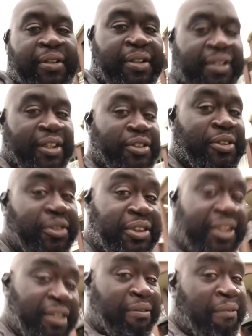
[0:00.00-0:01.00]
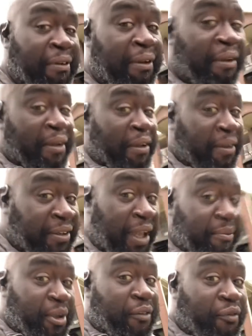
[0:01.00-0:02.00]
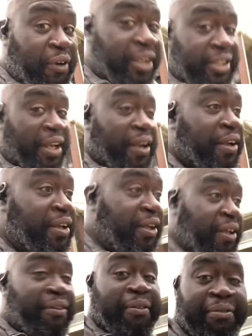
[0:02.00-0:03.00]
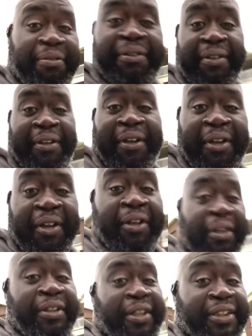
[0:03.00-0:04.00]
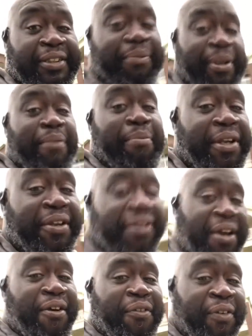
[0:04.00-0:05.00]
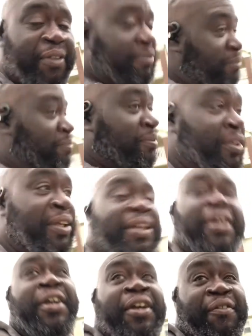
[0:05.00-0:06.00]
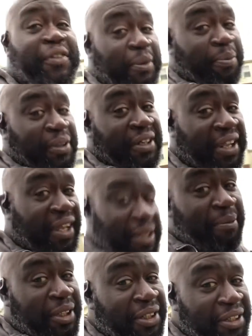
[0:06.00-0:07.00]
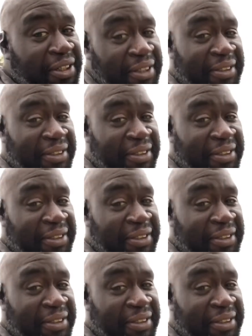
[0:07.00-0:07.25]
As you can see, got me a fresh haircut. Cut some of that beard off. Feel pretty daggum good.